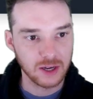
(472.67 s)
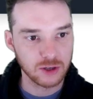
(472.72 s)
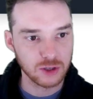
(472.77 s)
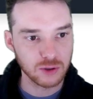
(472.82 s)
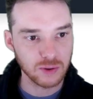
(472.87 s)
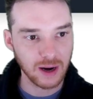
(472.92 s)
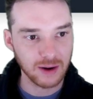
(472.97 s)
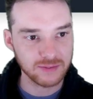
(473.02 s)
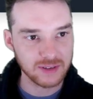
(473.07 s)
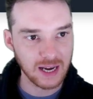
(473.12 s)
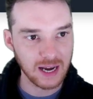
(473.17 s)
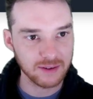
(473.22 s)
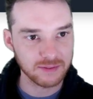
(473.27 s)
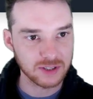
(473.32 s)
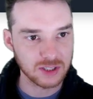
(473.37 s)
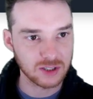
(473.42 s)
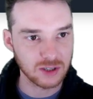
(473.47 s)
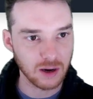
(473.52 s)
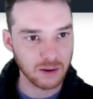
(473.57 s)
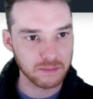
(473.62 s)
you do have to have
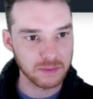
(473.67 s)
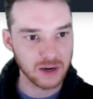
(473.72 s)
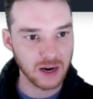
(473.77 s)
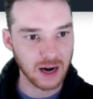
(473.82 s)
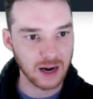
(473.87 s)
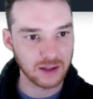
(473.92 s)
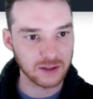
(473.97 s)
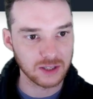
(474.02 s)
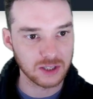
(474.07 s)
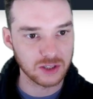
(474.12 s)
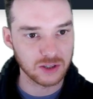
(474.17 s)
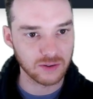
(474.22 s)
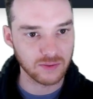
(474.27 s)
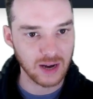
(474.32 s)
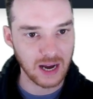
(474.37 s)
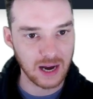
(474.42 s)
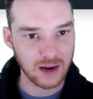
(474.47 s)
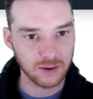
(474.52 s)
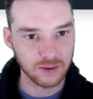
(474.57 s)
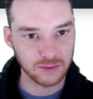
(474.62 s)
some knowledge of
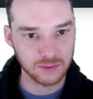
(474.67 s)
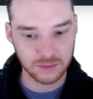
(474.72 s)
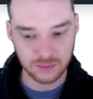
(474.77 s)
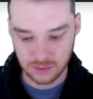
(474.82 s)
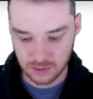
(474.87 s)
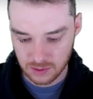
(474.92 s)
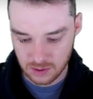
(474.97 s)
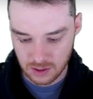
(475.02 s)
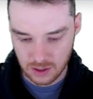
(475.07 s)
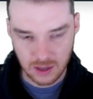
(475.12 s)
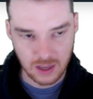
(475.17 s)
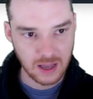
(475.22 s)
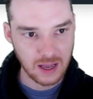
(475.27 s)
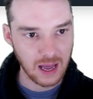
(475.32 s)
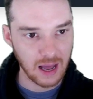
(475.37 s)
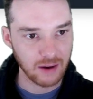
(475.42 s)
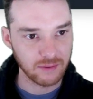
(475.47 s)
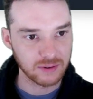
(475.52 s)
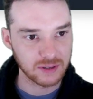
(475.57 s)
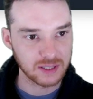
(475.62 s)
how
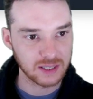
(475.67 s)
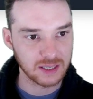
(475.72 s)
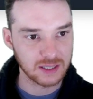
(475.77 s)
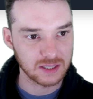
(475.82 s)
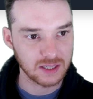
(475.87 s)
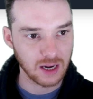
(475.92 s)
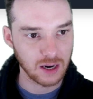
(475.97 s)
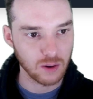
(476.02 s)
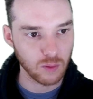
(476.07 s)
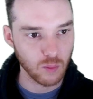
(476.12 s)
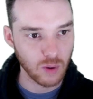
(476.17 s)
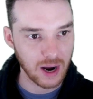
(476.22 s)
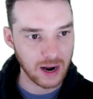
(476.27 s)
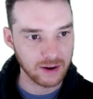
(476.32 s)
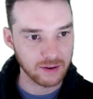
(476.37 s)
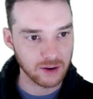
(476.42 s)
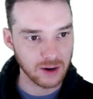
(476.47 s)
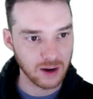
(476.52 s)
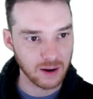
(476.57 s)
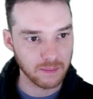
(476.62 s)
everything is kind of
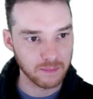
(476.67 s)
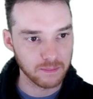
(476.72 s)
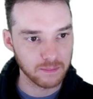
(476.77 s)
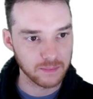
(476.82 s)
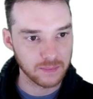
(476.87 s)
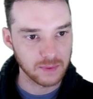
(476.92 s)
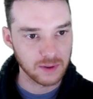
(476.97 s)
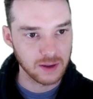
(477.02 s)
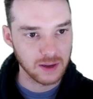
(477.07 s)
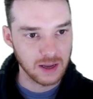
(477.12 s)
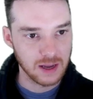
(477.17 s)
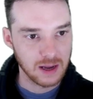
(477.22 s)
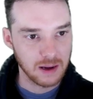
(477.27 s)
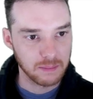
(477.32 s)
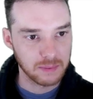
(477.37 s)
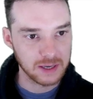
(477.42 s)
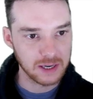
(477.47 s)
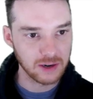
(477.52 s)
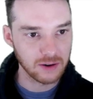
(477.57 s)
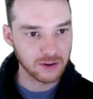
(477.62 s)
wired up.
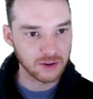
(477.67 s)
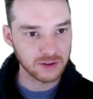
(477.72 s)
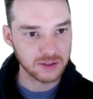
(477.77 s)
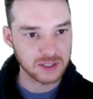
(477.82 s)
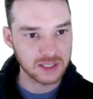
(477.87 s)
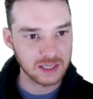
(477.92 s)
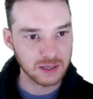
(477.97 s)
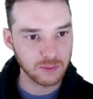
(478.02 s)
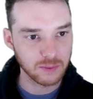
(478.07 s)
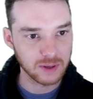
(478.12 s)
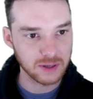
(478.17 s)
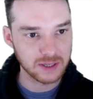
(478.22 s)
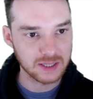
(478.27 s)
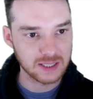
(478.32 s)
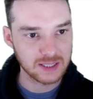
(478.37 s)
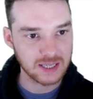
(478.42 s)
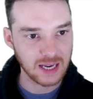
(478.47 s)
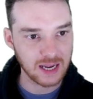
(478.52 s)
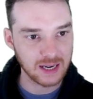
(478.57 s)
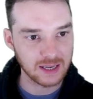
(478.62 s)
But here you'll see we
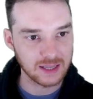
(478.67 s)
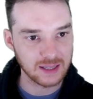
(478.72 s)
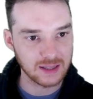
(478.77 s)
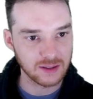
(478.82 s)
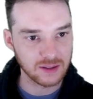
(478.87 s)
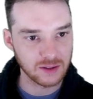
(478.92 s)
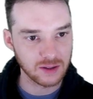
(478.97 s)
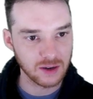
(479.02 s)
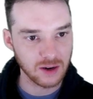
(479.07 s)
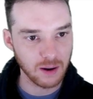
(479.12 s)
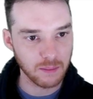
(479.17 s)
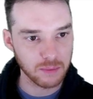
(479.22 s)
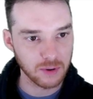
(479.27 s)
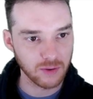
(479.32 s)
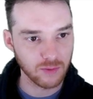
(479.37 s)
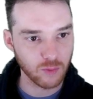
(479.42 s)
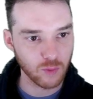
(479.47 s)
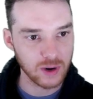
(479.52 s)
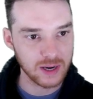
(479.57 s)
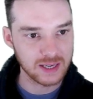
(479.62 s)
set the number
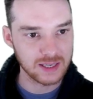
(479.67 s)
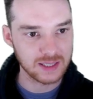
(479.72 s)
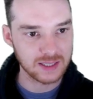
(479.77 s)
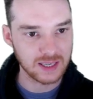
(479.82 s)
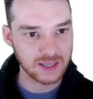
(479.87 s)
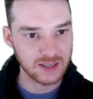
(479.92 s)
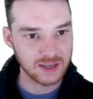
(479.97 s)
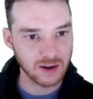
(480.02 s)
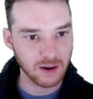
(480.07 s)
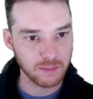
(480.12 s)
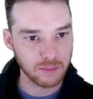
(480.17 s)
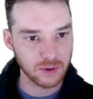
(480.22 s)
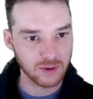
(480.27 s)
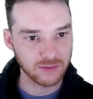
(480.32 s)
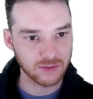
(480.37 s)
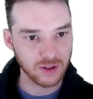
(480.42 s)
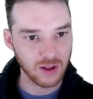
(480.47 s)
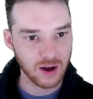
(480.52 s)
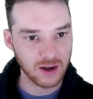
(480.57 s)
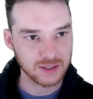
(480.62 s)
of wins and the number
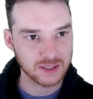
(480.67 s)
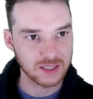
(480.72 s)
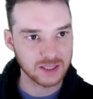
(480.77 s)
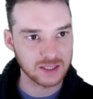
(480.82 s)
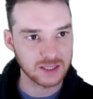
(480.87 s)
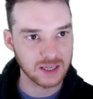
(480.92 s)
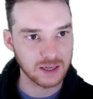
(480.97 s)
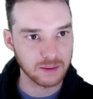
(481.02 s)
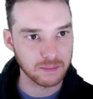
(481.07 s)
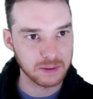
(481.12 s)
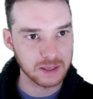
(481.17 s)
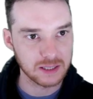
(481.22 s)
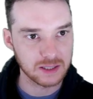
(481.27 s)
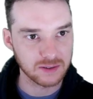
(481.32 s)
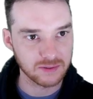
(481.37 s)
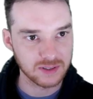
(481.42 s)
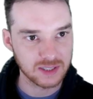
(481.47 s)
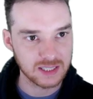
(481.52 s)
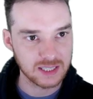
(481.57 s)
of losses in a piece of